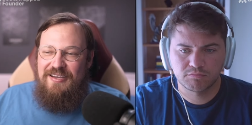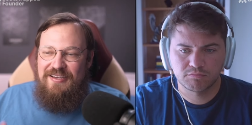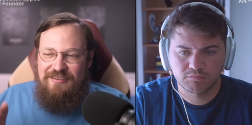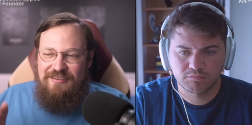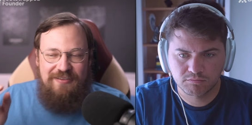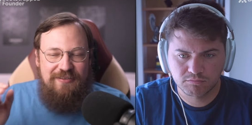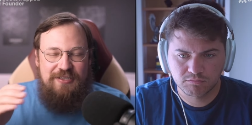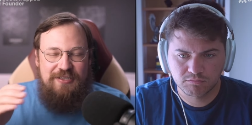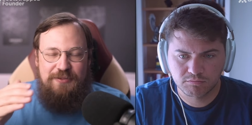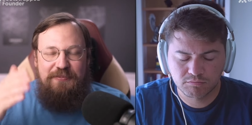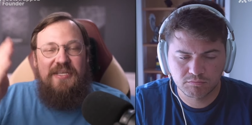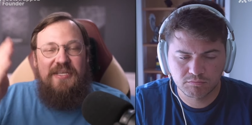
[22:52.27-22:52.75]

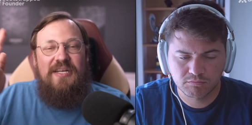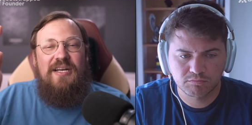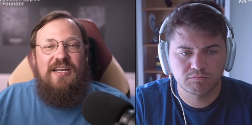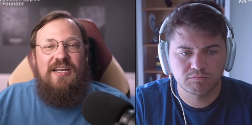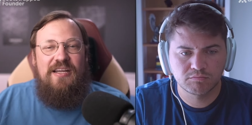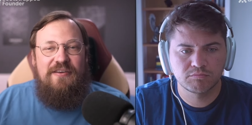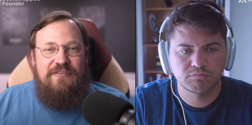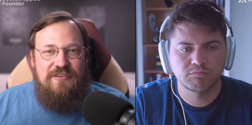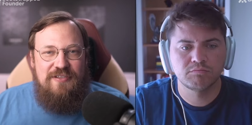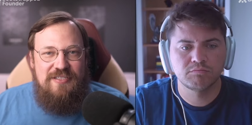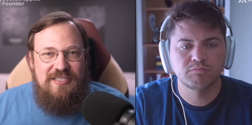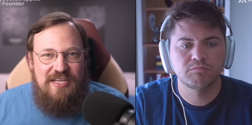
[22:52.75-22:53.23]
Speaker 1: like Pieter
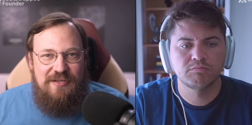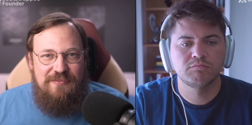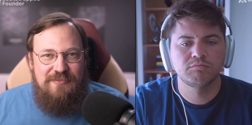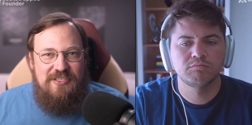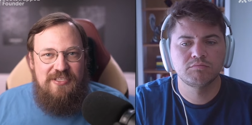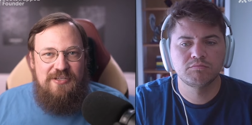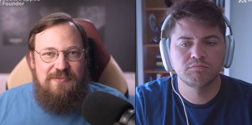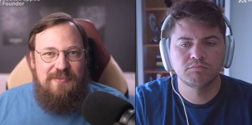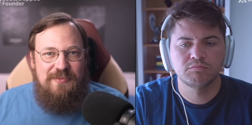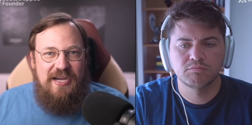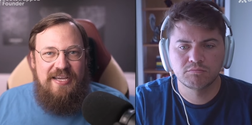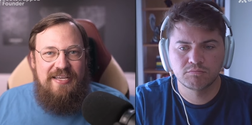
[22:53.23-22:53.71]
Levels
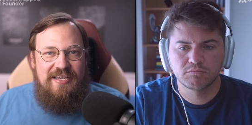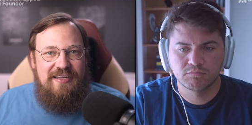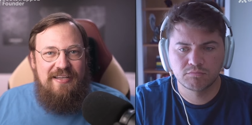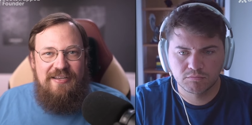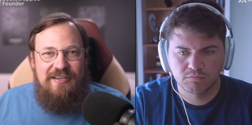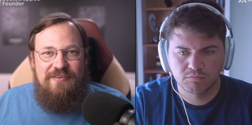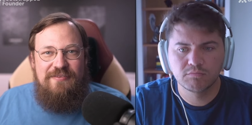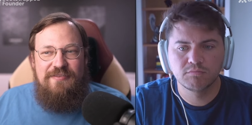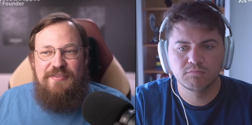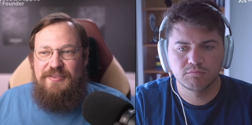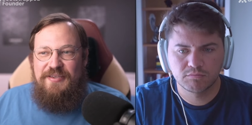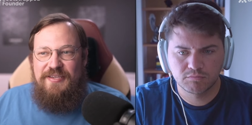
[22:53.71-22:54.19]
comes to mind i
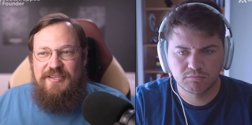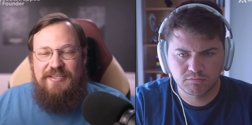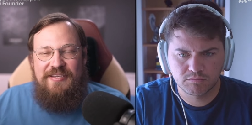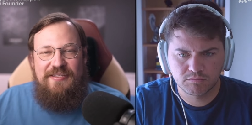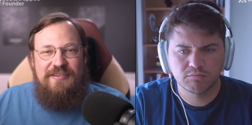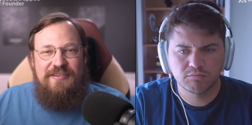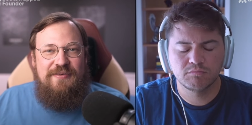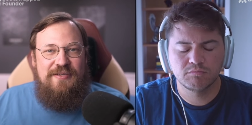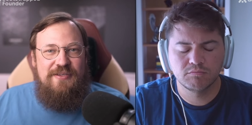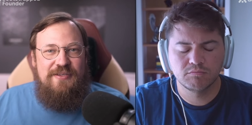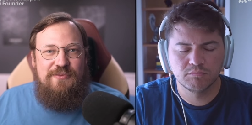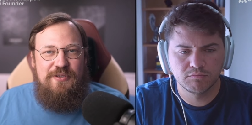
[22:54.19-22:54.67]
don't think
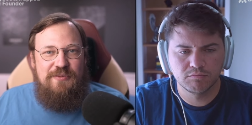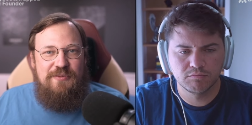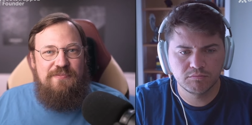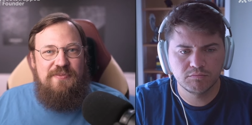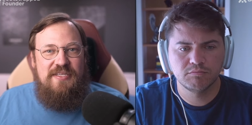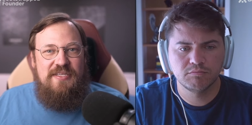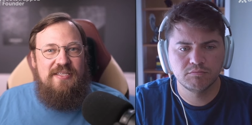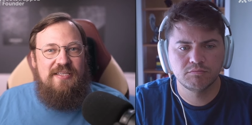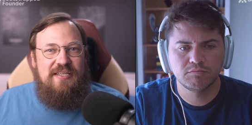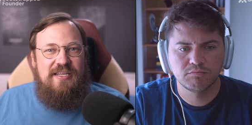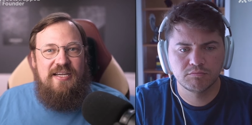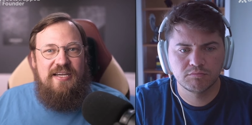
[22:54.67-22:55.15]
he, he would
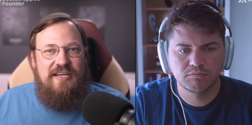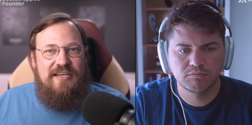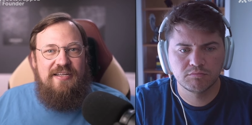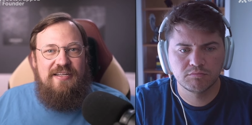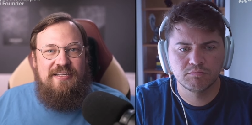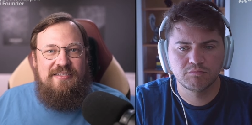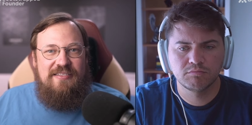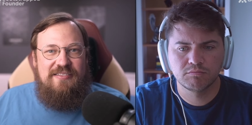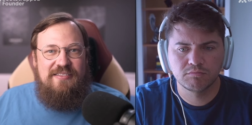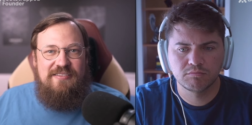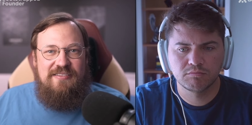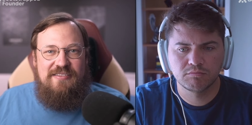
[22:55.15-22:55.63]
be the guy
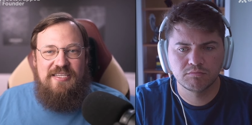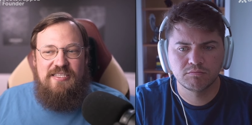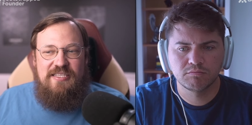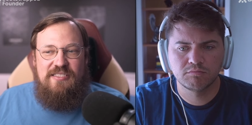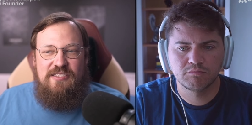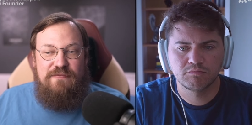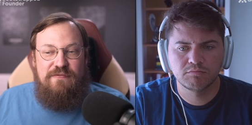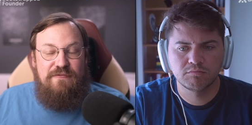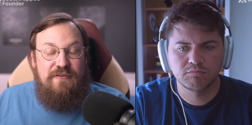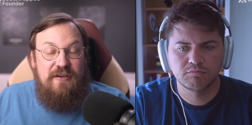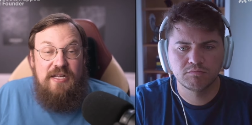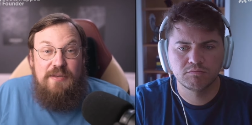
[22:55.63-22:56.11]
that
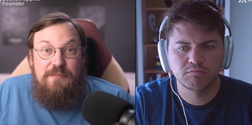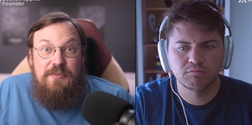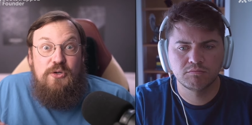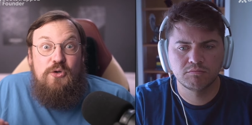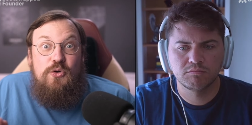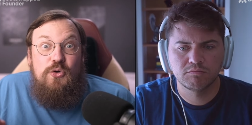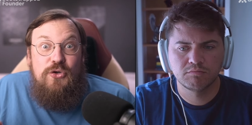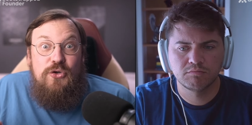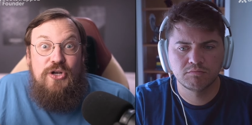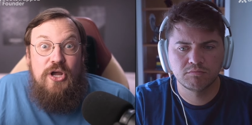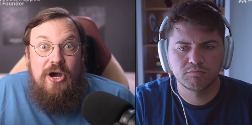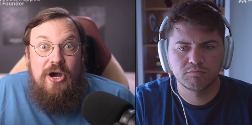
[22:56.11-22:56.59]
takes on funding but
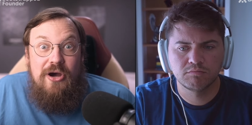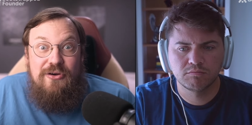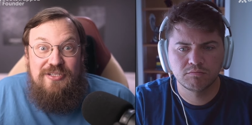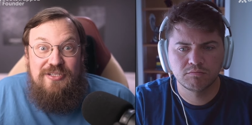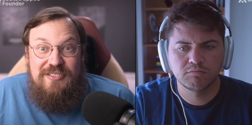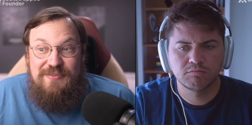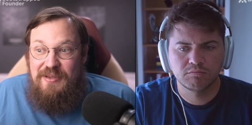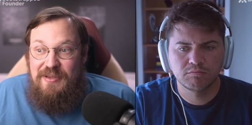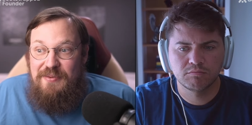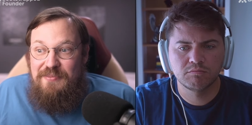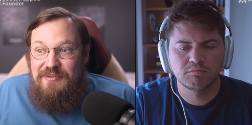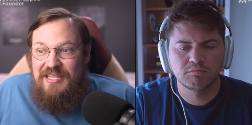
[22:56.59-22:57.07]
who
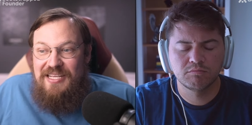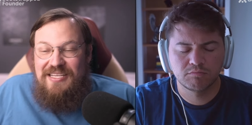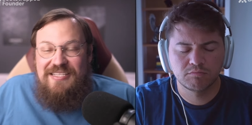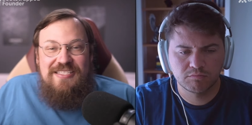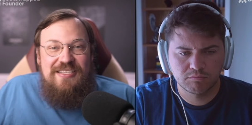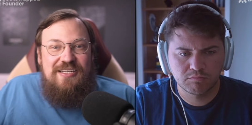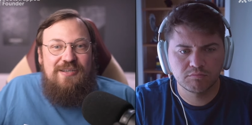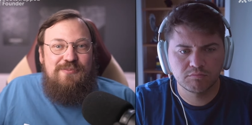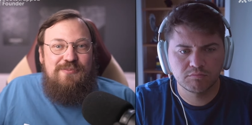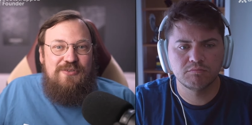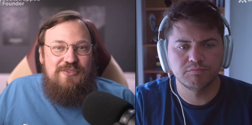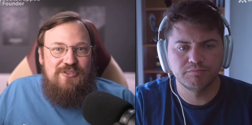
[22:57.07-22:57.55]
knows maybe there's
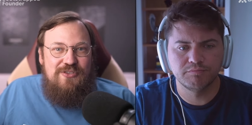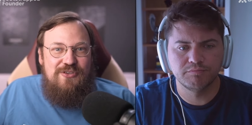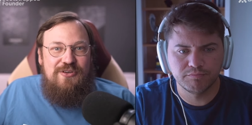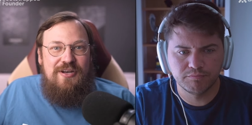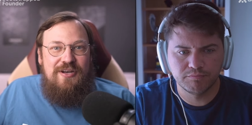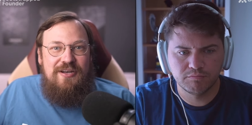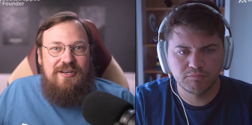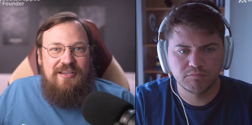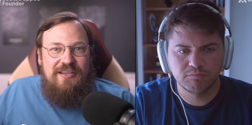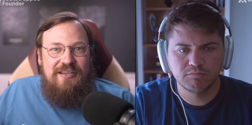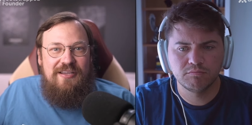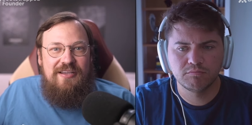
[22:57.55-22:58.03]
an
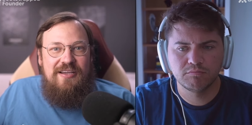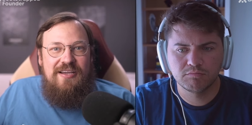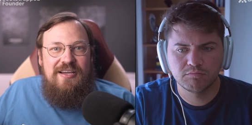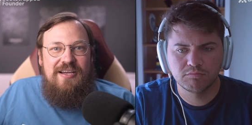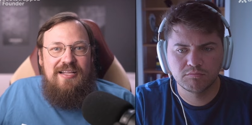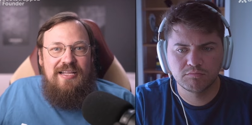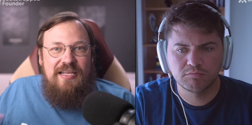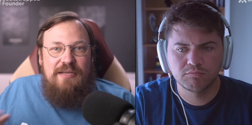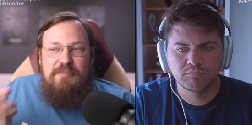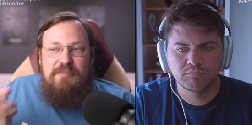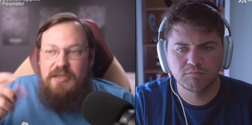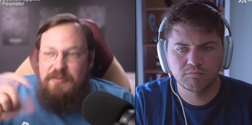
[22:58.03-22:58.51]
opportunity
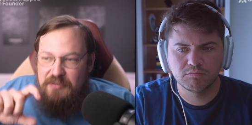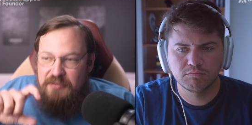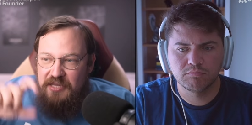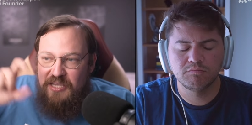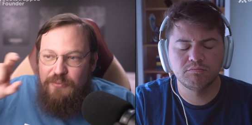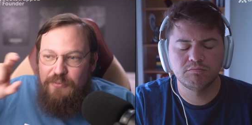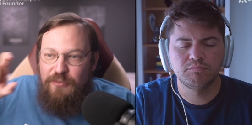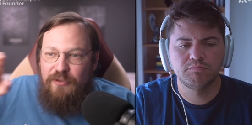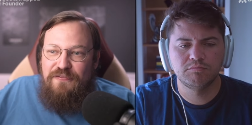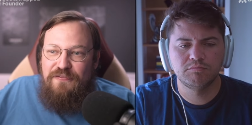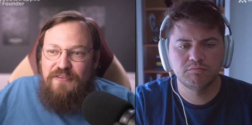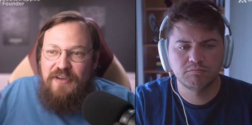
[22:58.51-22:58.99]
like maybe
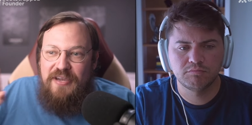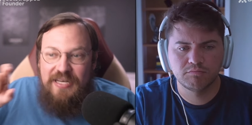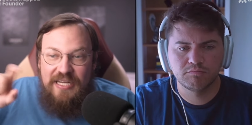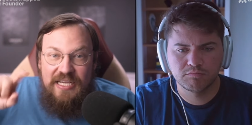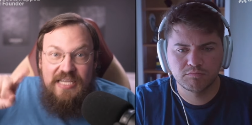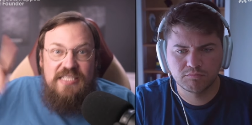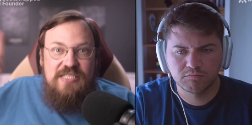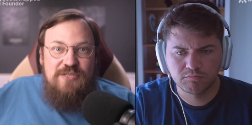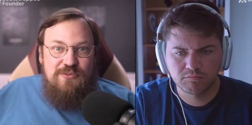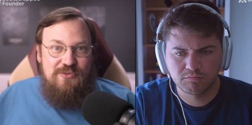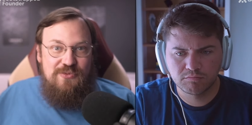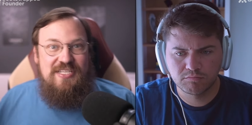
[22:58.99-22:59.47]
he will find
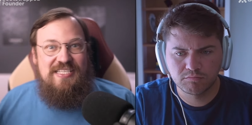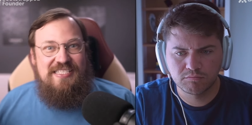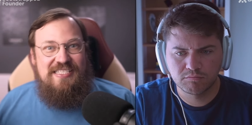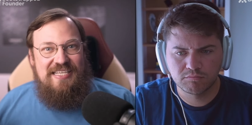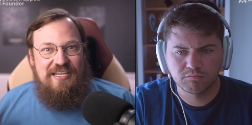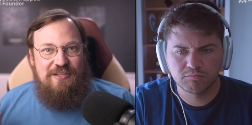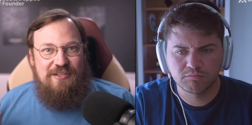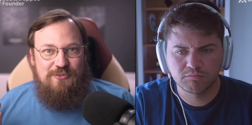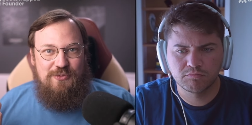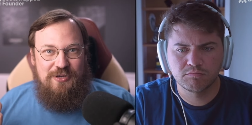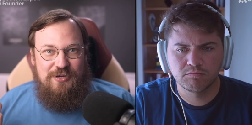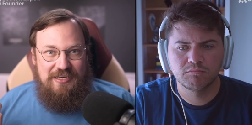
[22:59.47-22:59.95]
his
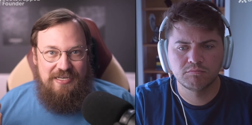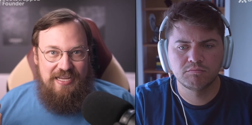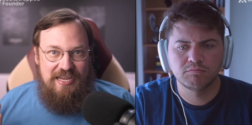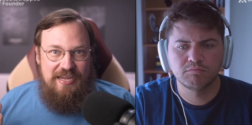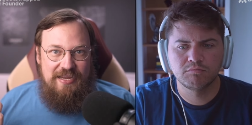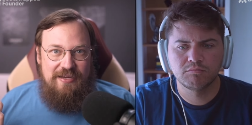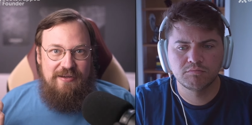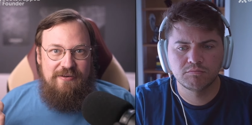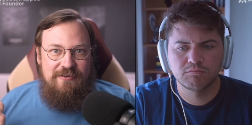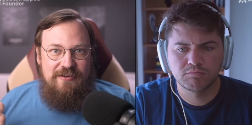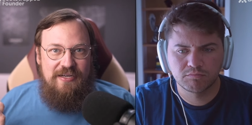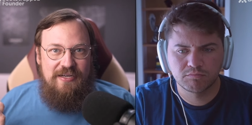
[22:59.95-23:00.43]
Resend one
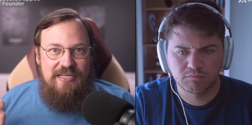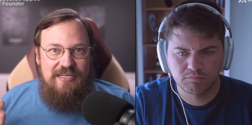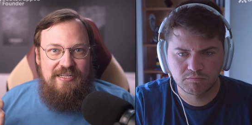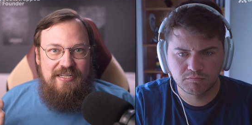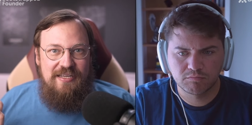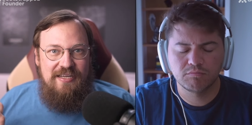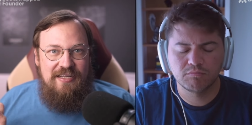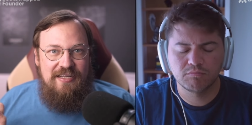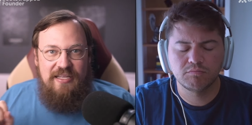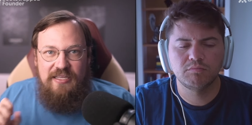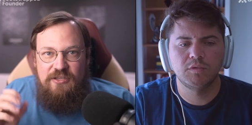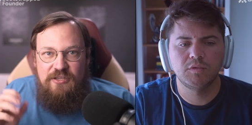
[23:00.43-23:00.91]
day right
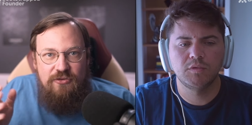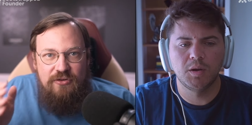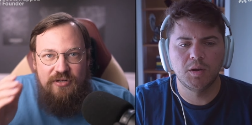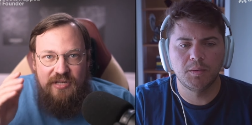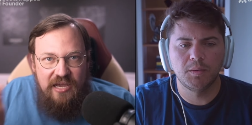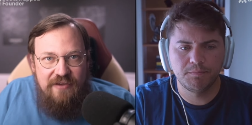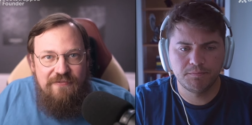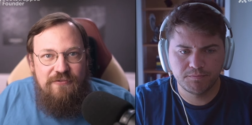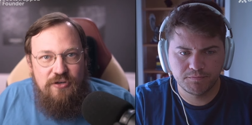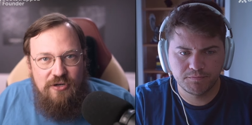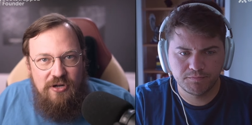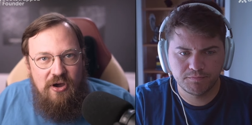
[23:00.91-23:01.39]
like you
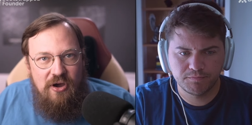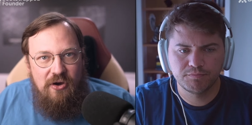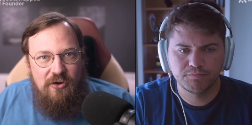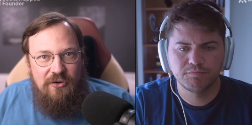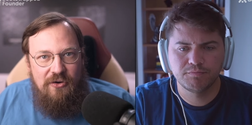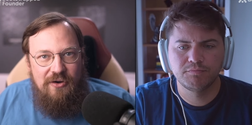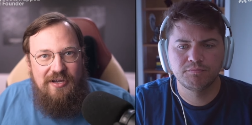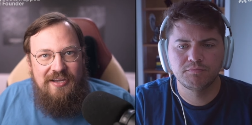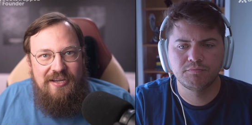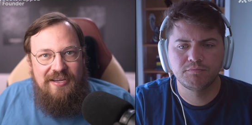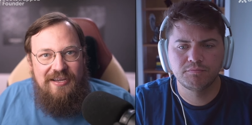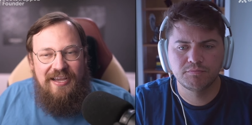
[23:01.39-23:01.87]
never
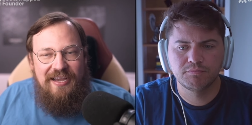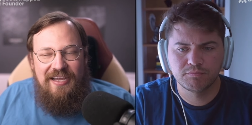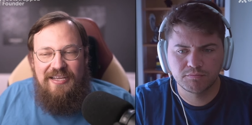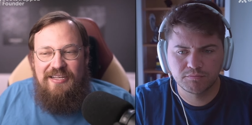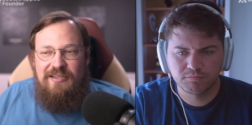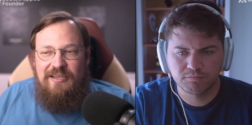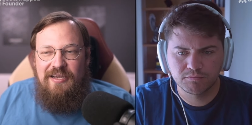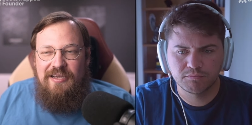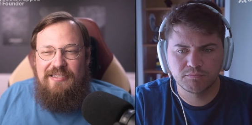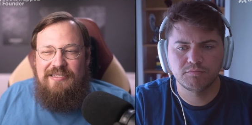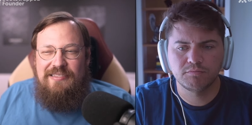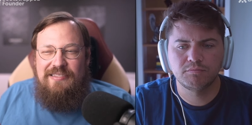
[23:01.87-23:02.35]
know
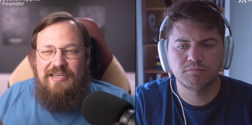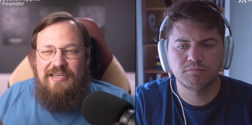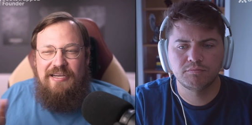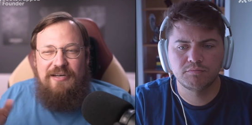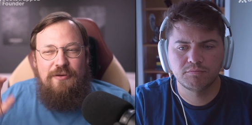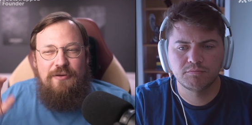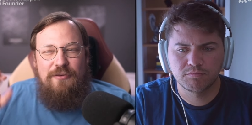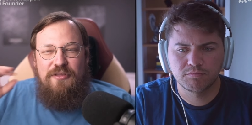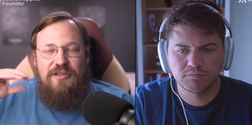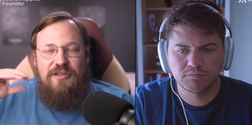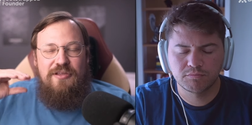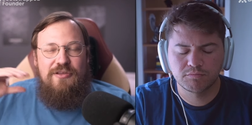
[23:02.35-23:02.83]
and and i
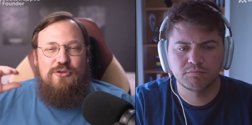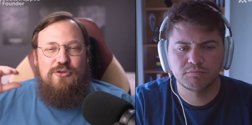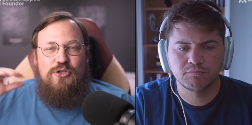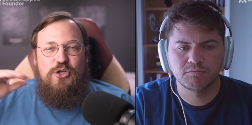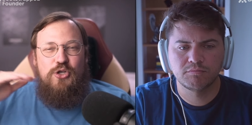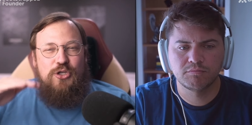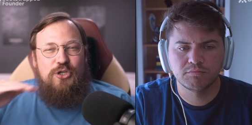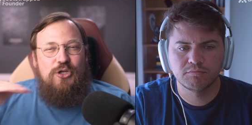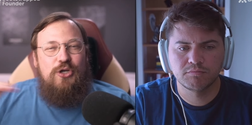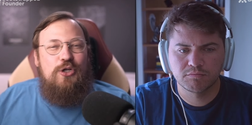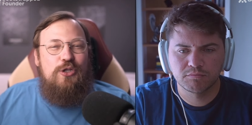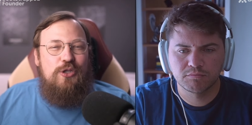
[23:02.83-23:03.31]
don't think you
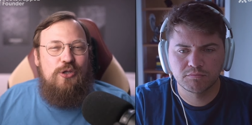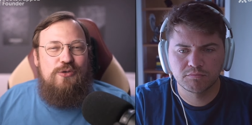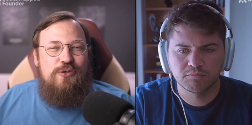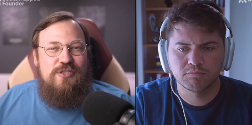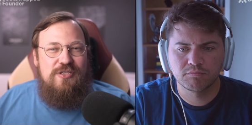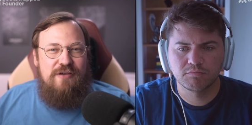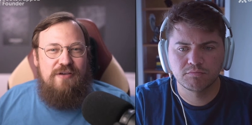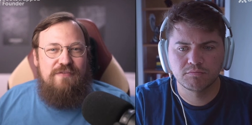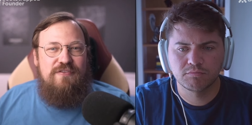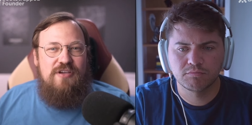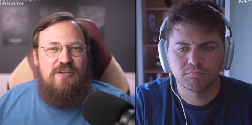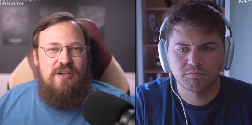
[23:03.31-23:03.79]
should close off the